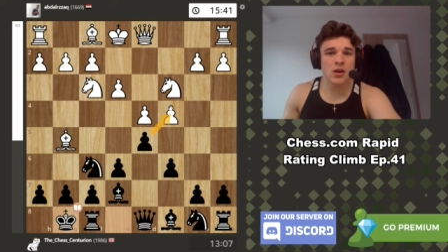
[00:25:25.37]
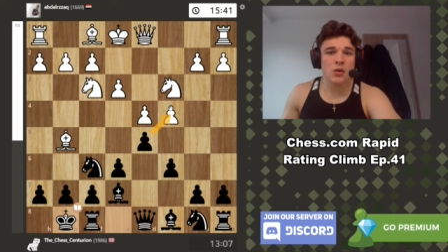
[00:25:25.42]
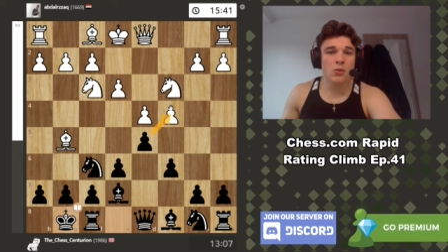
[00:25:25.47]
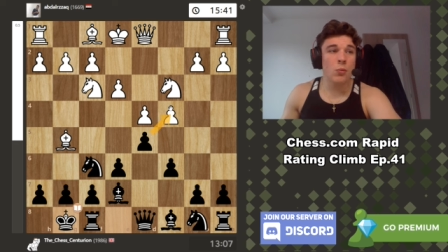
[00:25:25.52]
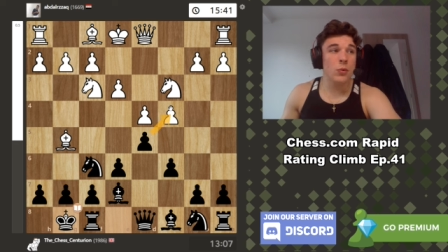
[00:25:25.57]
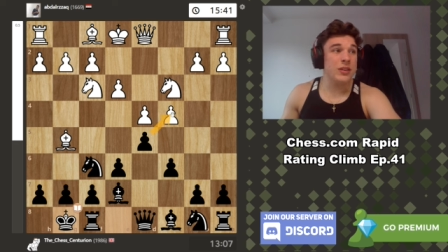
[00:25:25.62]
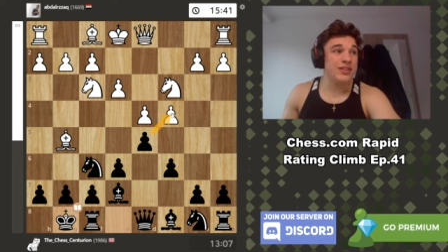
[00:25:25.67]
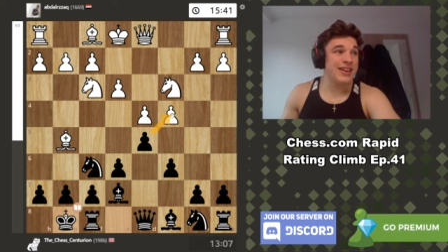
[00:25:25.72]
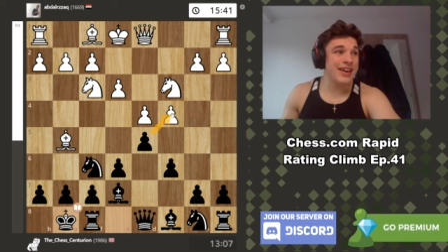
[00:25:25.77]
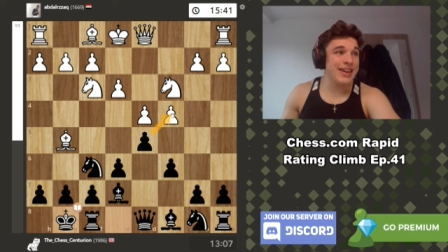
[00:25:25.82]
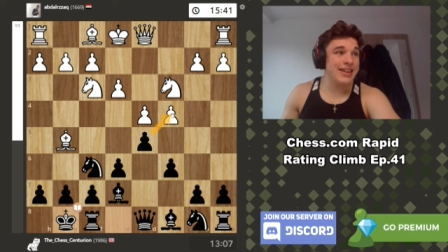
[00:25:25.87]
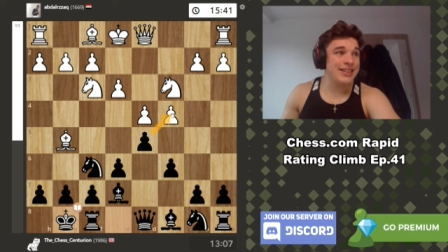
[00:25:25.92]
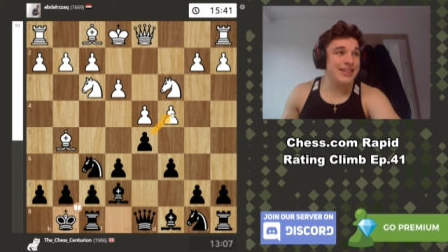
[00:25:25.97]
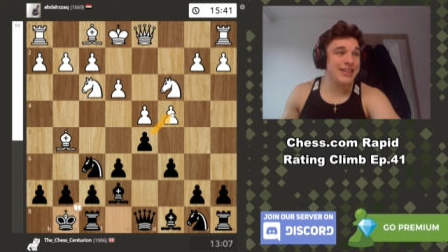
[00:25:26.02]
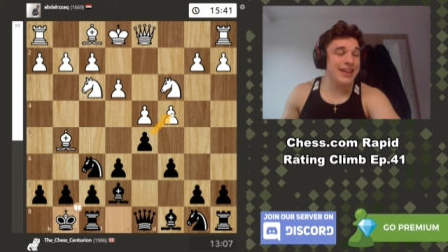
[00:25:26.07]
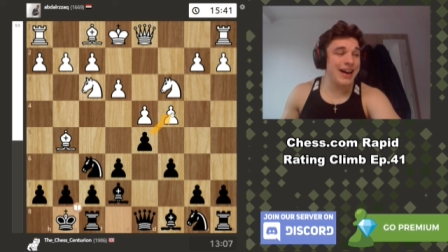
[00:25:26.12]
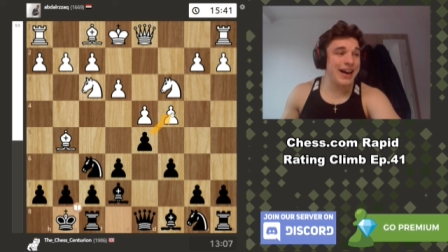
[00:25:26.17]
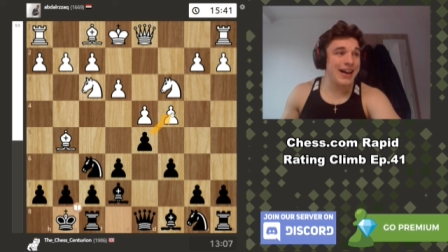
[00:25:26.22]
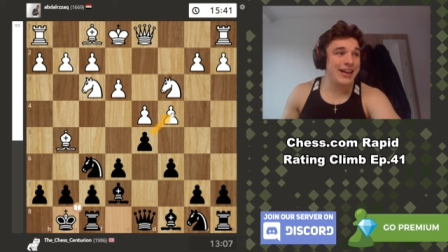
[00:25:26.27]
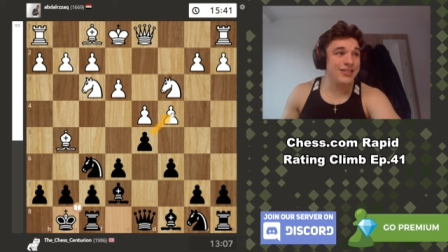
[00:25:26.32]
we take
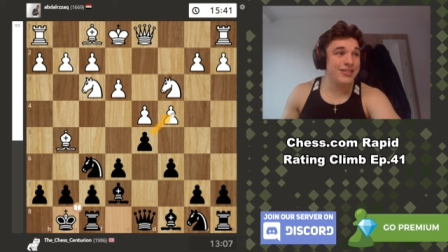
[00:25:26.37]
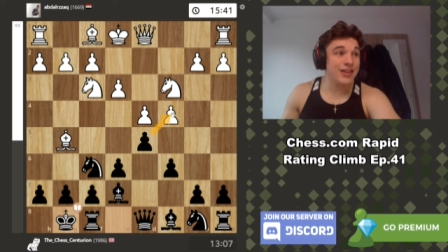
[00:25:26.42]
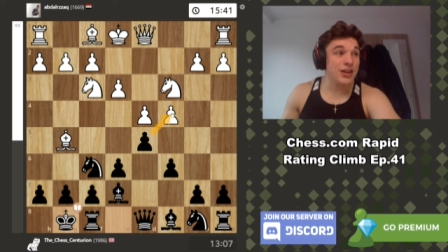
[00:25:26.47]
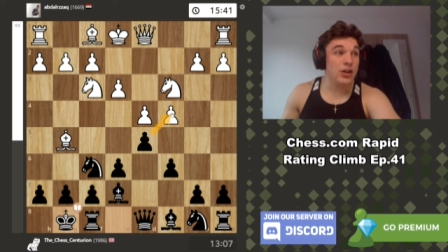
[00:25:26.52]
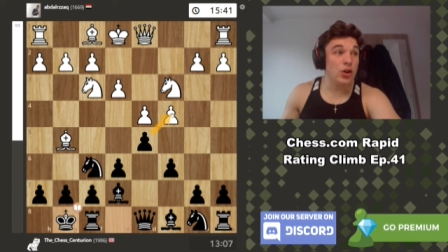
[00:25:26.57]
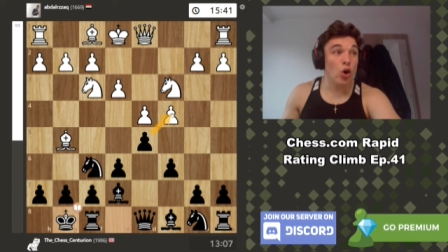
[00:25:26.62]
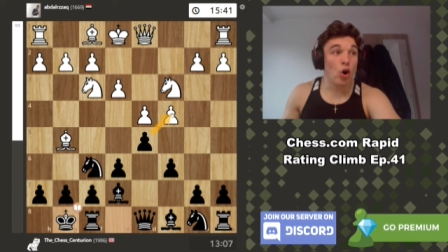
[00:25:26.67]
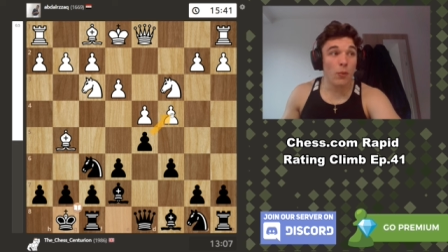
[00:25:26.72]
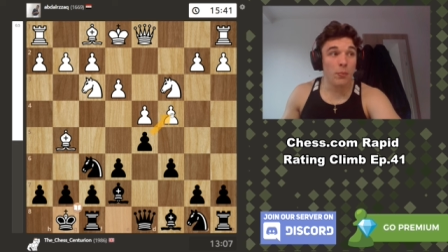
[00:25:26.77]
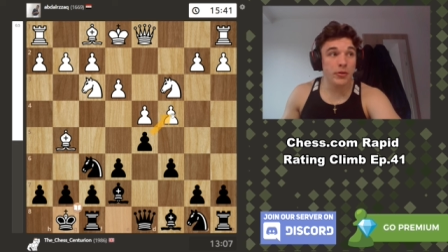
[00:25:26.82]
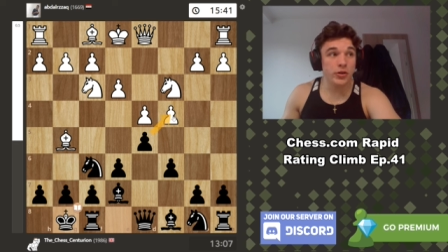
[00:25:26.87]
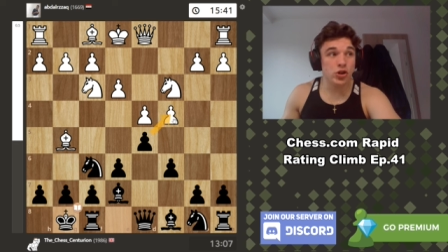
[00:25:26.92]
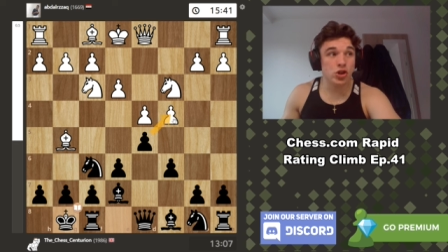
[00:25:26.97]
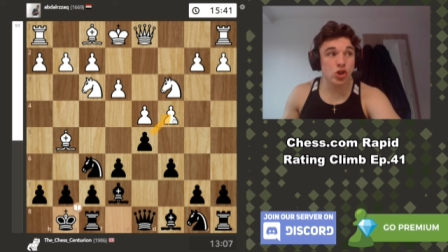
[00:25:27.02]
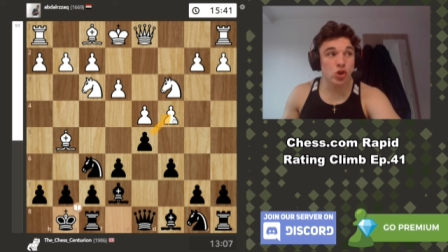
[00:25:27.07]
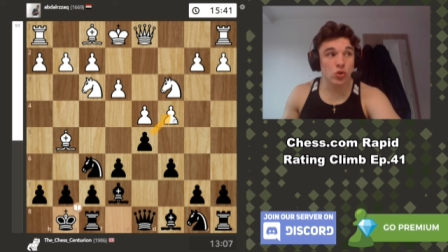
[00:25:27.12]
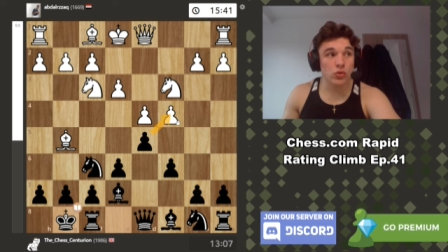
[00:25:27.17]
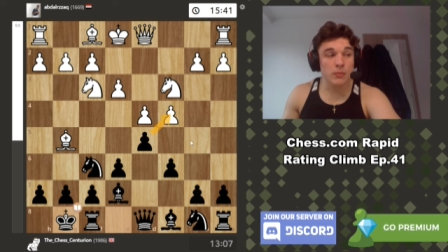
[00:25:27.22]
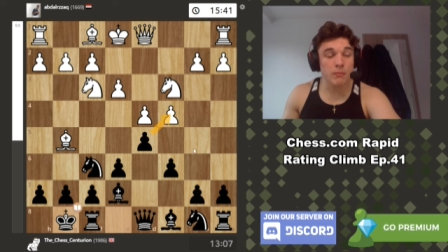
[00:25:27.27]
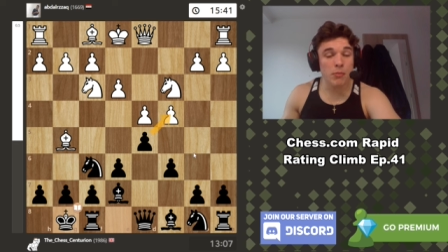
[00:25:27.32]
at an
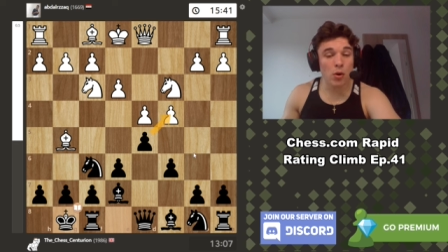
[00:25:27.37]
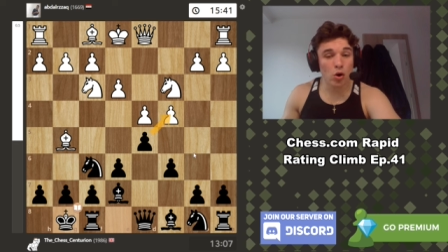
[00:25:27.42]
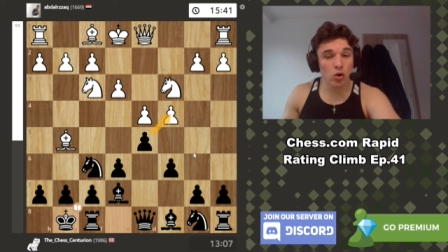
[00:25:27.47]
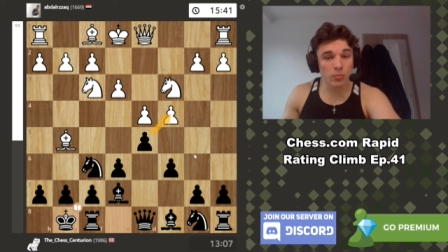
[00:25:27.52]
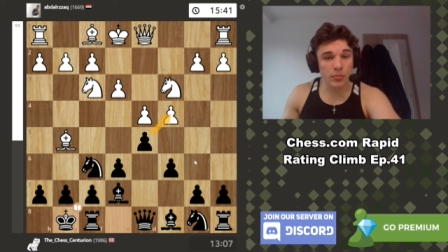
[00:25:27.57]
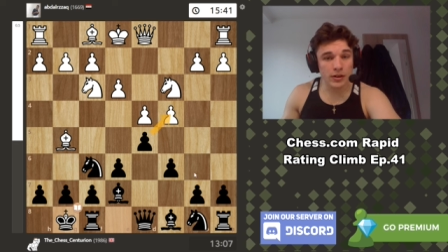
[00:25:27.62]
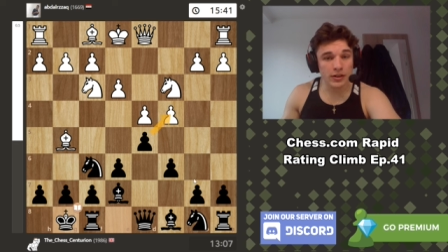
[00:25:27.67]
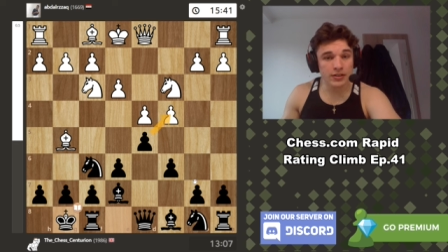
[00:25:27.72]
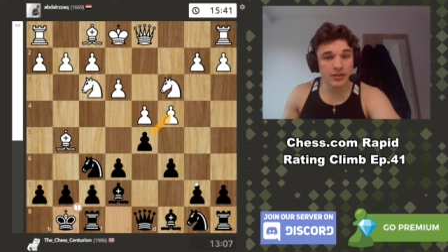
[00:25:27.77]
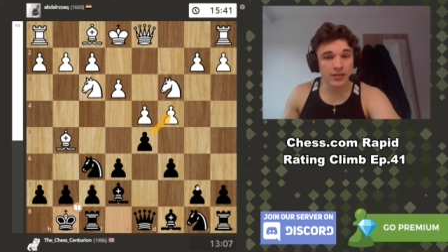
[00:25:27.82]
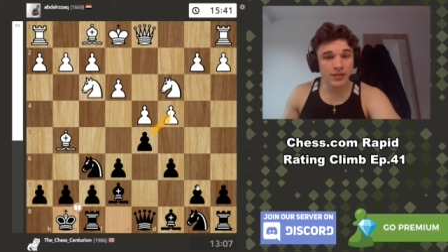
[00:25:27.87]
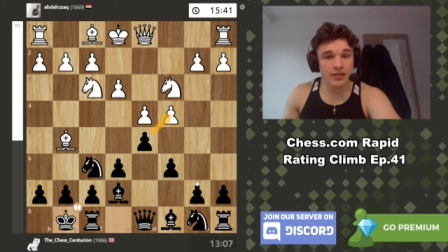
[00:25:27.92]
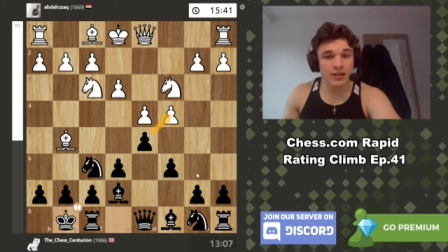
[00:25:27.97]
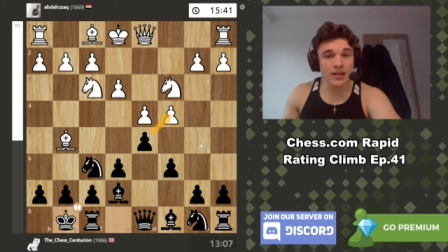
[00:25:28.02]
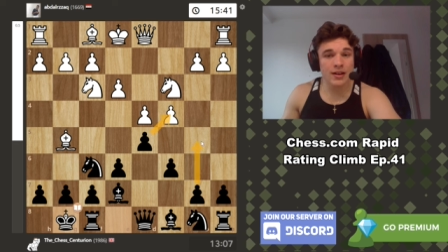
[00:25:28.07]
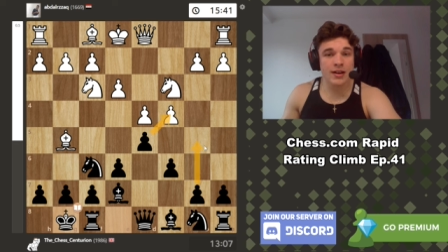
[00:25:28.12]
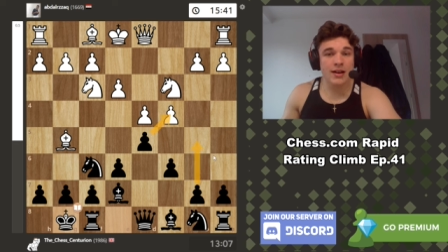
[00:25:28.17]
opportune moment